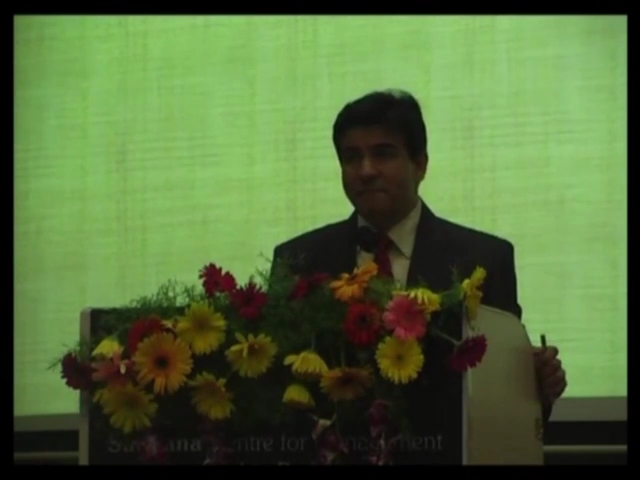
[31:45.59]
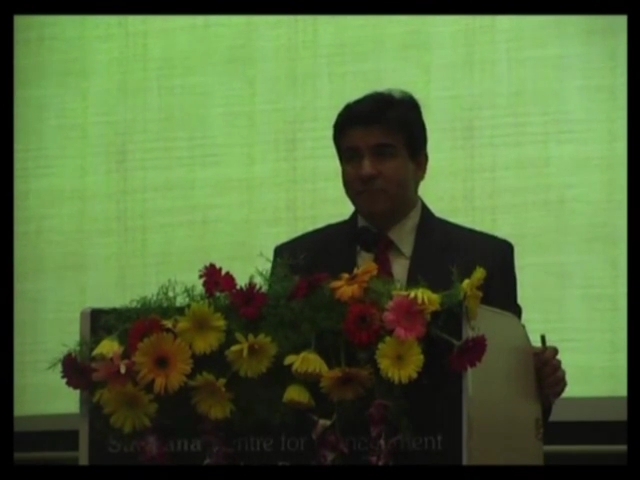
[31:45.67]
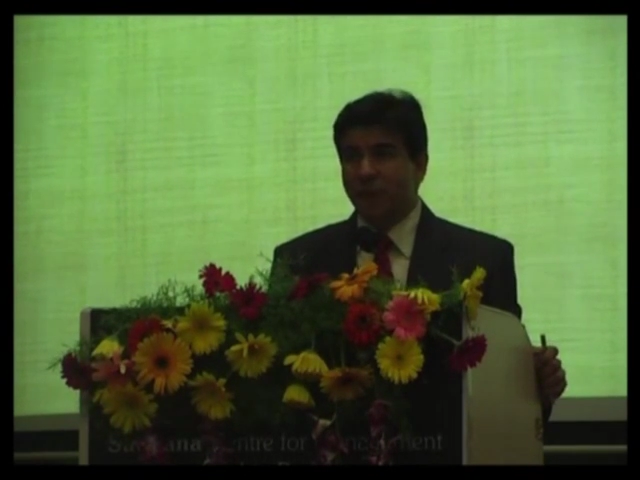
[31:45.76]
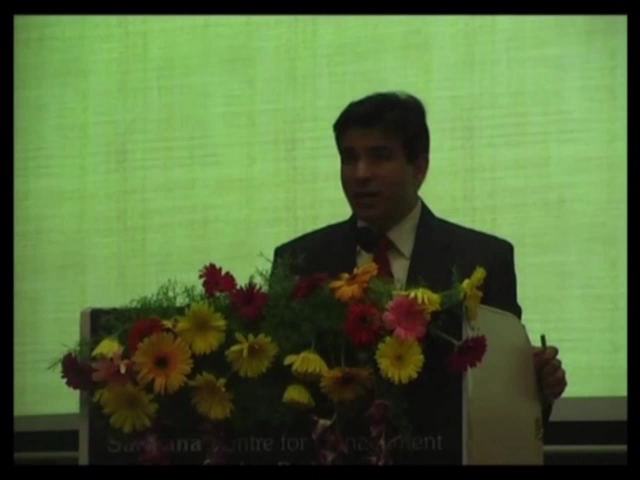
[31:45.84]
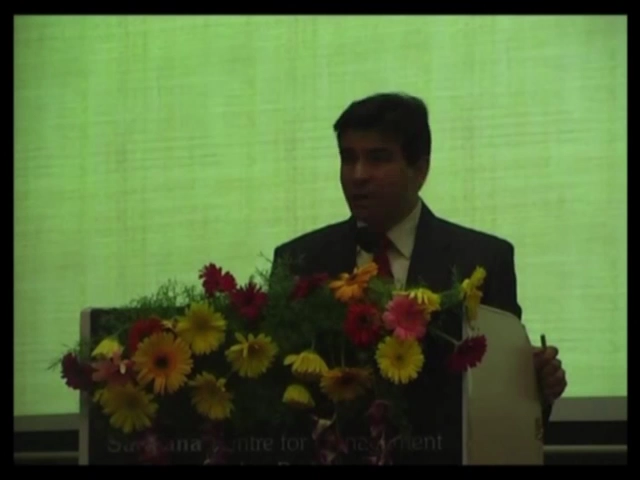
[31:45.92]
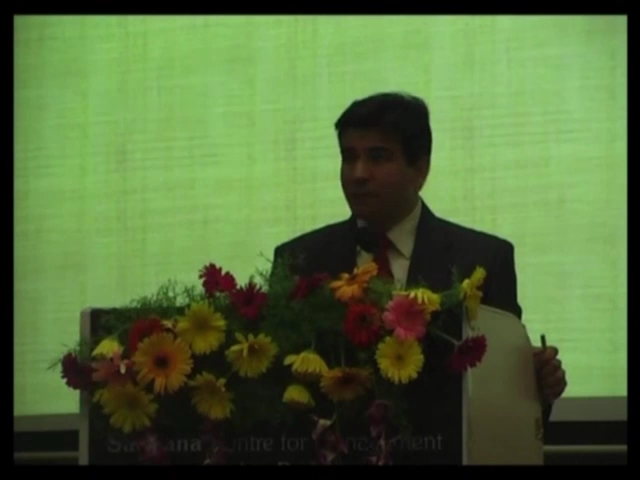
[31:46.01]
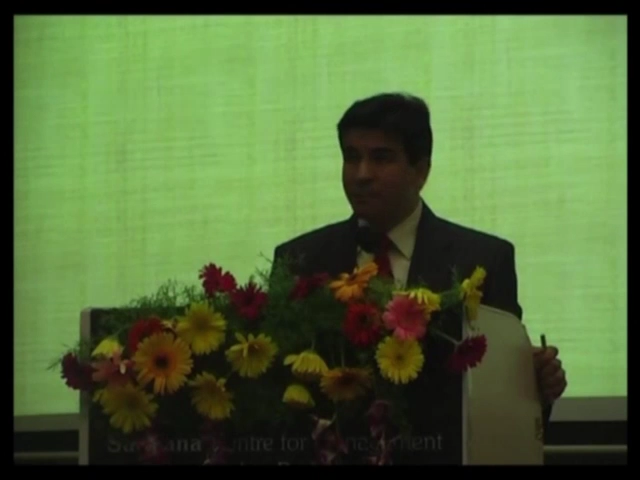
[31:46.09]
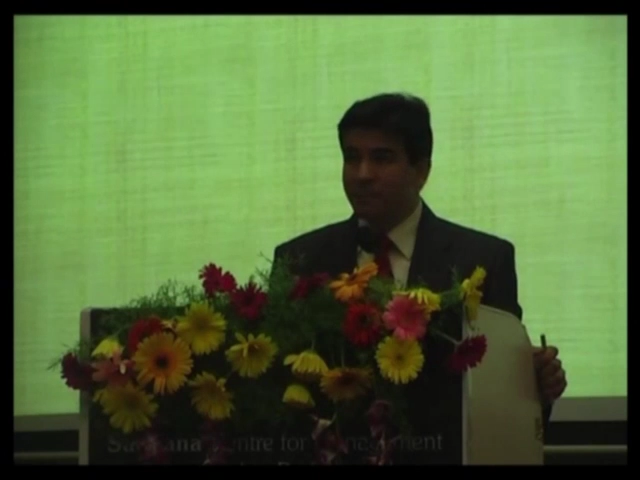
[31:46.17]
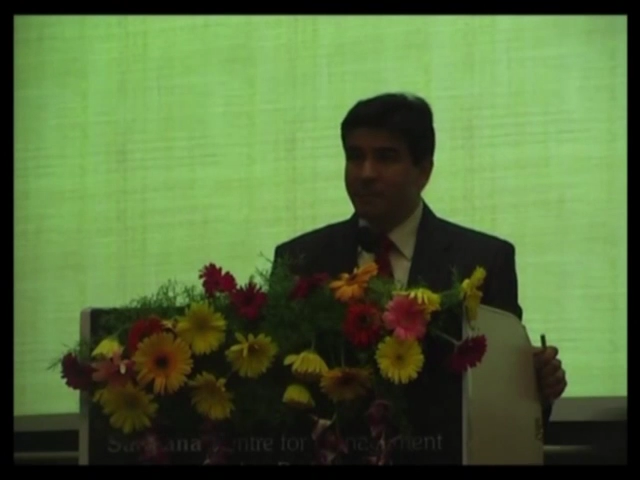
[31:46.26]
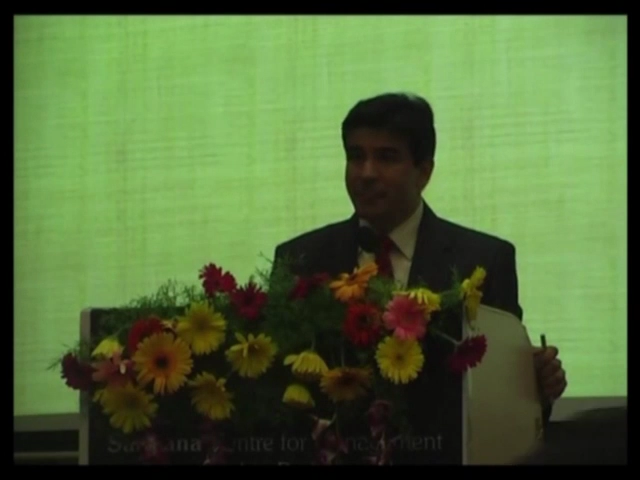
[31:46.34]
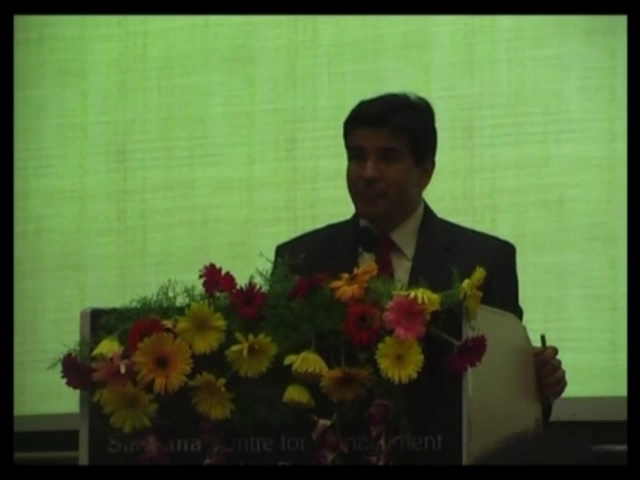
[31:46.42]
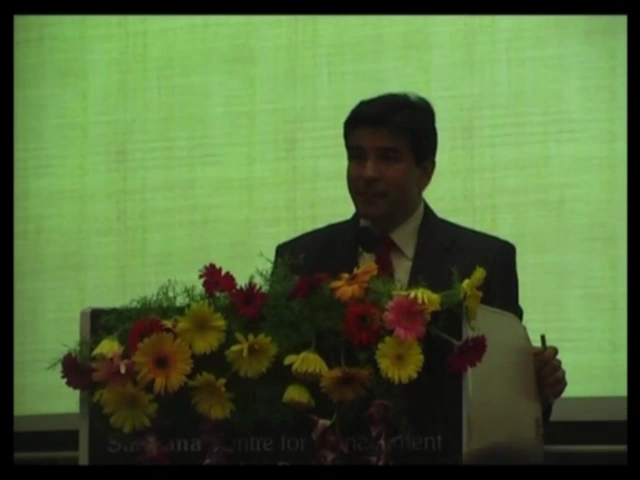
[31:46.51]
brought up
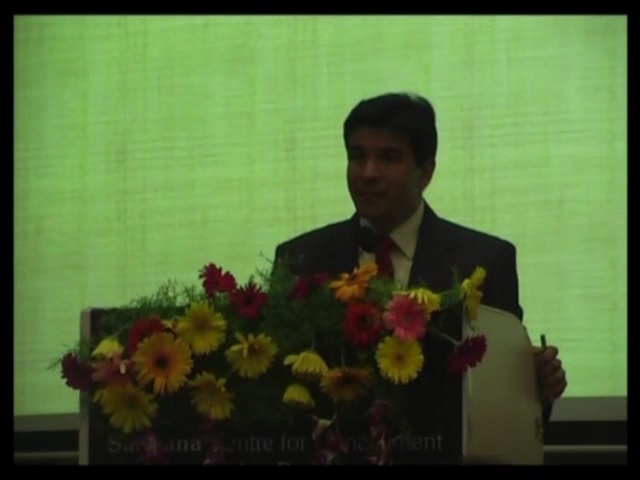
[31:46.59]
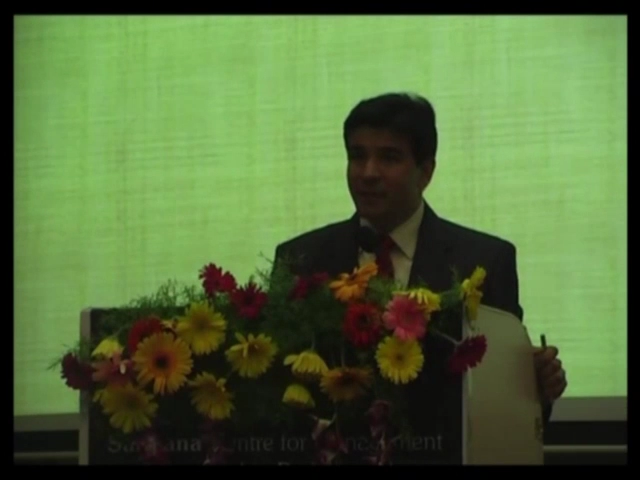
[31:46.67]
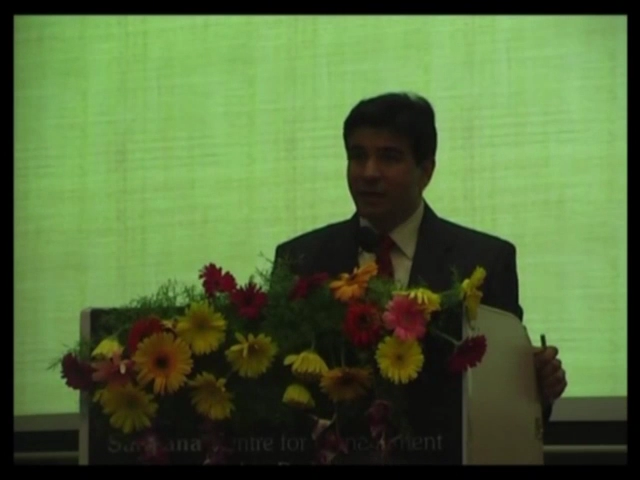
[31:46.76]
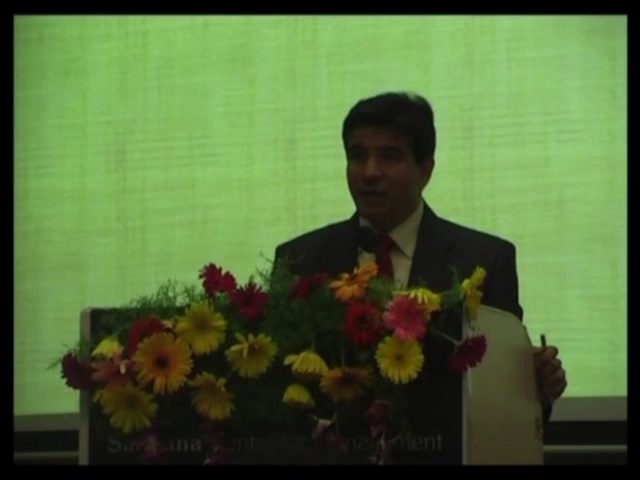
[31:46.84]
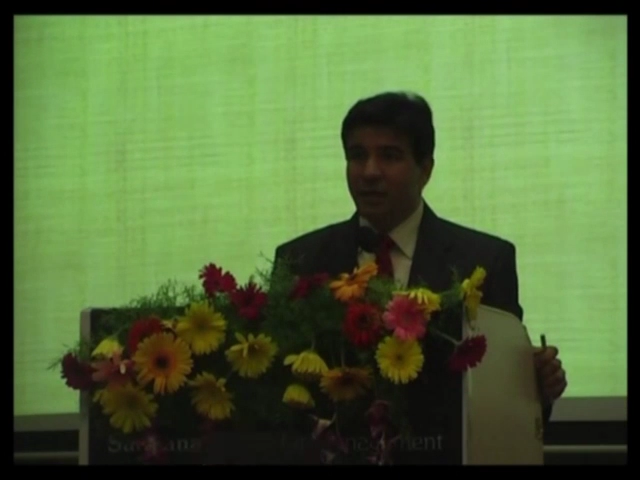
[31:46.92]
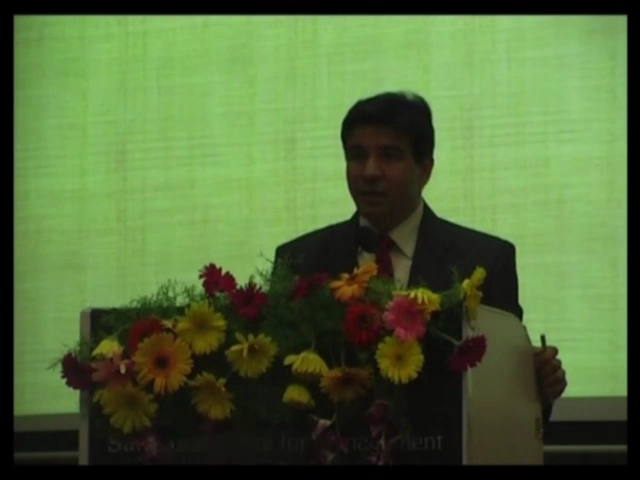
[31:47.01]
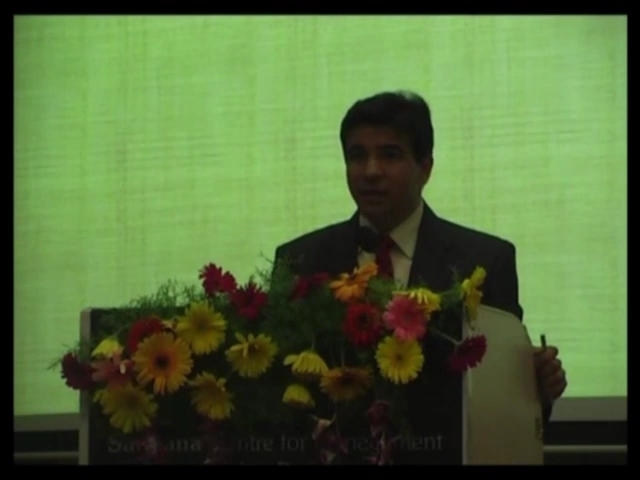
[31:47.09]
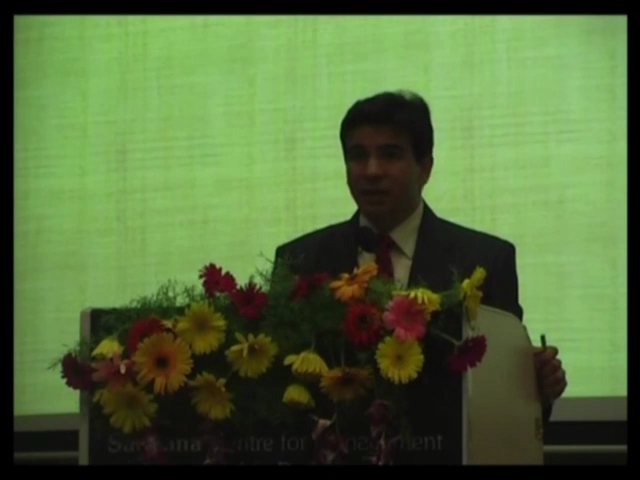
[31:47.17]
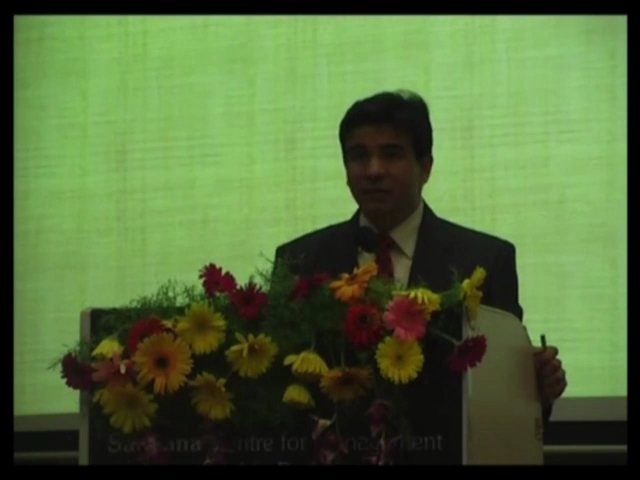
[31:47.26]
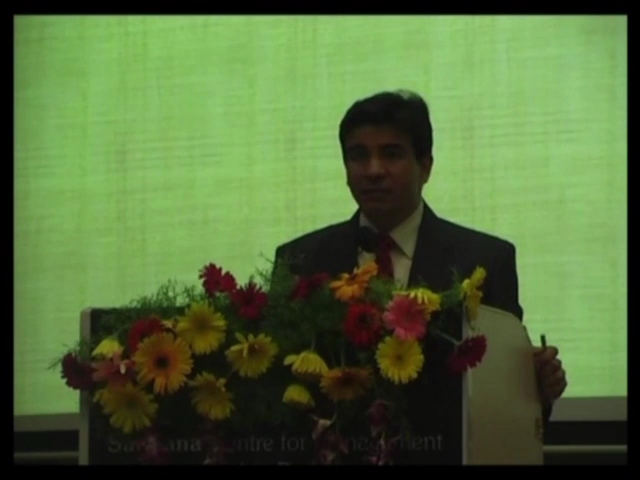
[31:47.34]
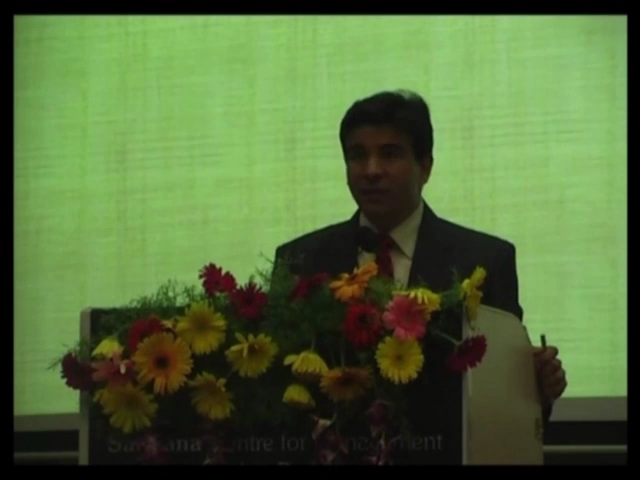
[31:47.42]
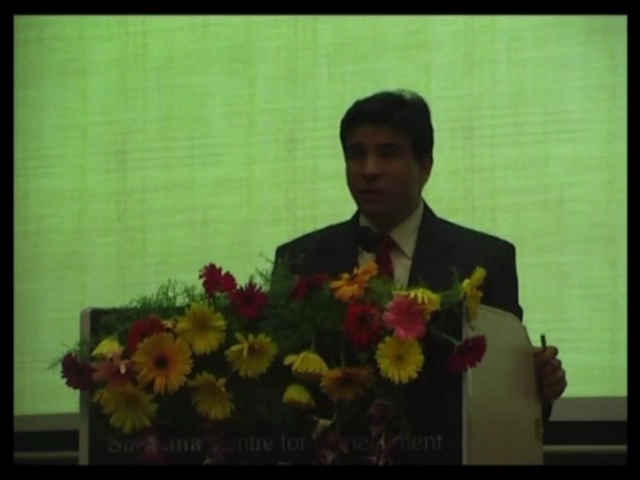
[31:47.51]

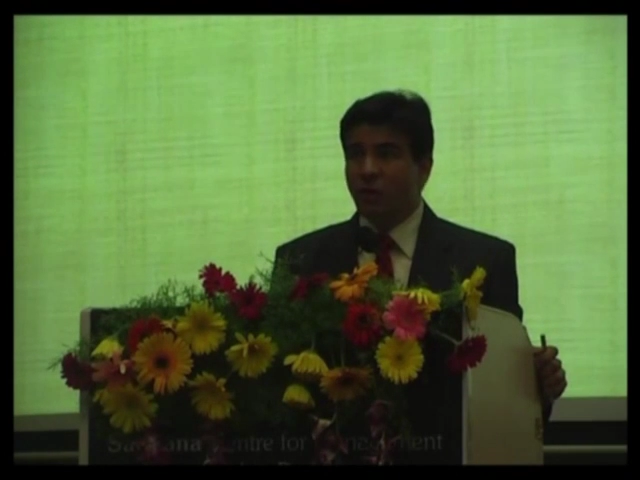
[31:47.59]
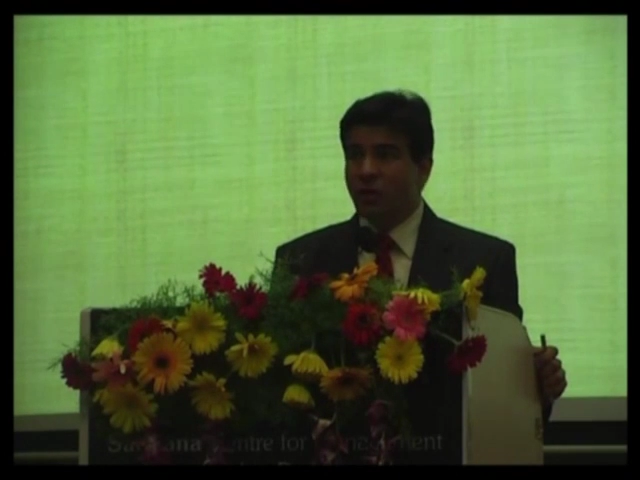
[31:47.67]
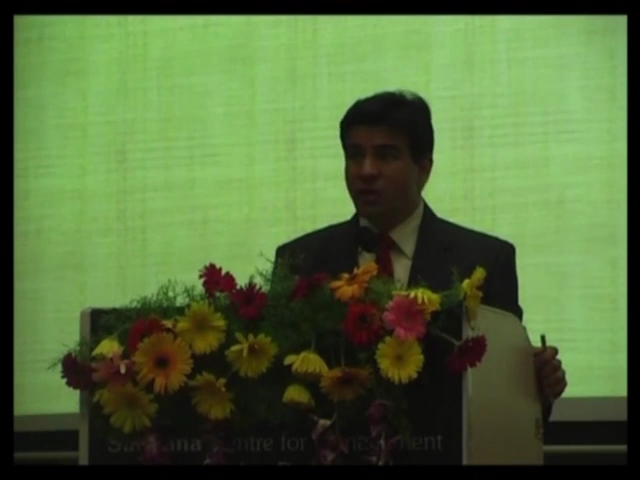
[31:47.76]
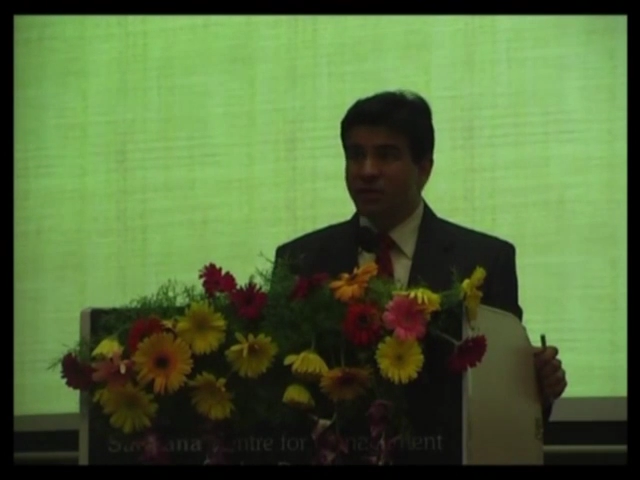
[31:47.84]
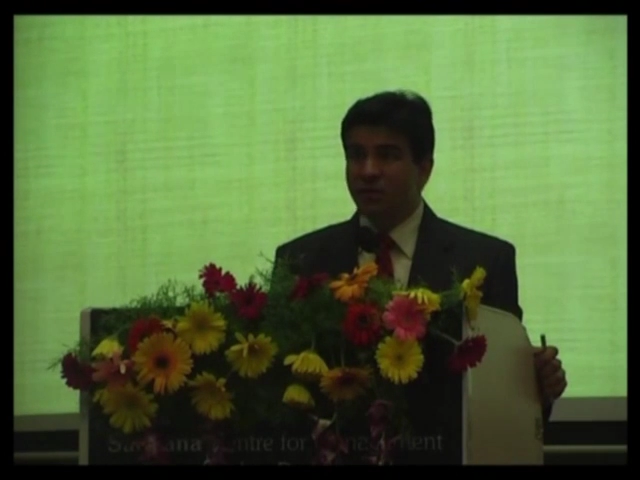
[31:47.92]
with a golden